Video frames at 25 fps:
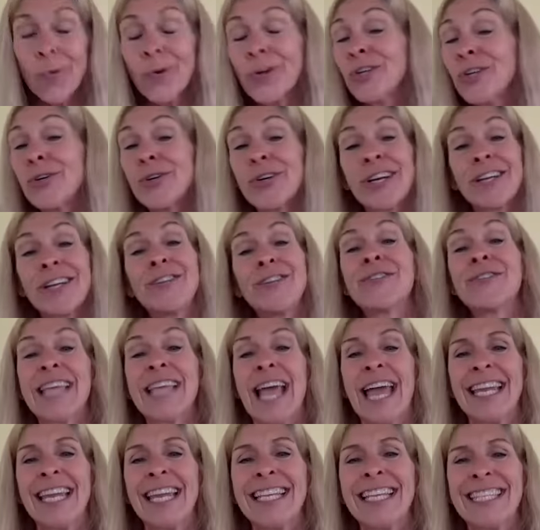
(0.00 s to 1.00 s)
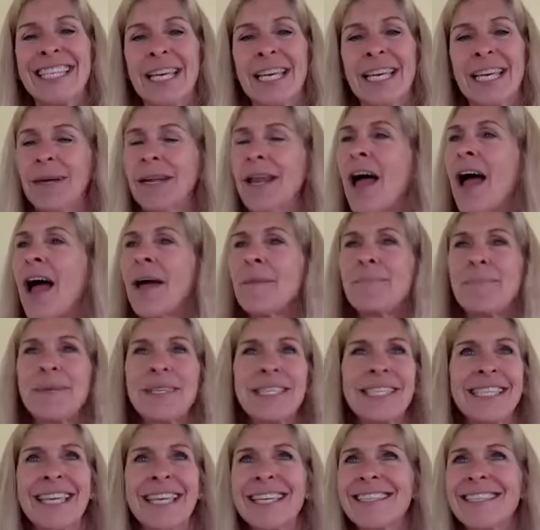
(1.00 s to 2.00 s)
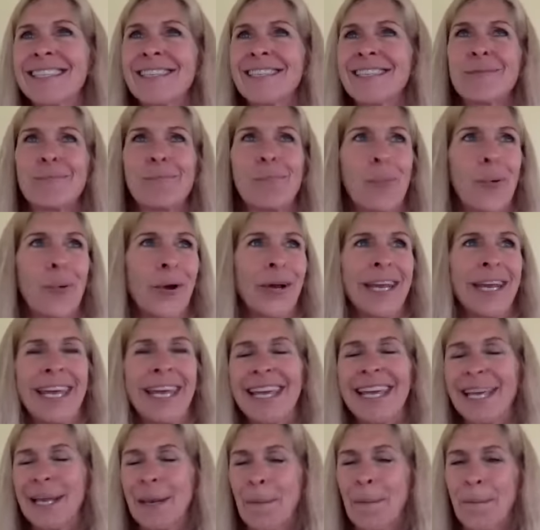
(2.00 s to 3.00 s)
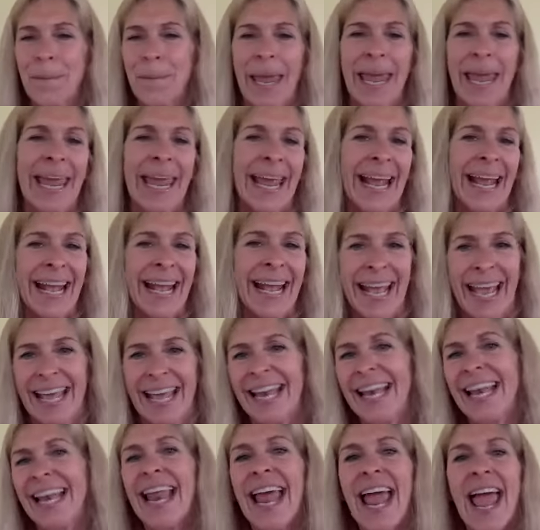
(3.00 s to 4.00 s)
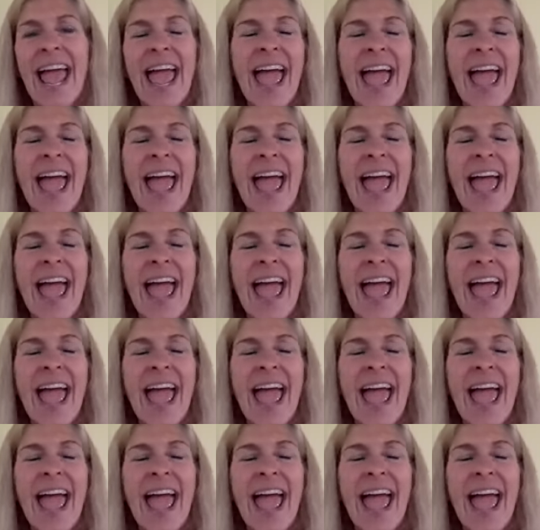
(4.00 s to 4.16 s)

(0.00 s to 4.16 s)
Or you can use any tea, but hibiscus is pretty and pink, and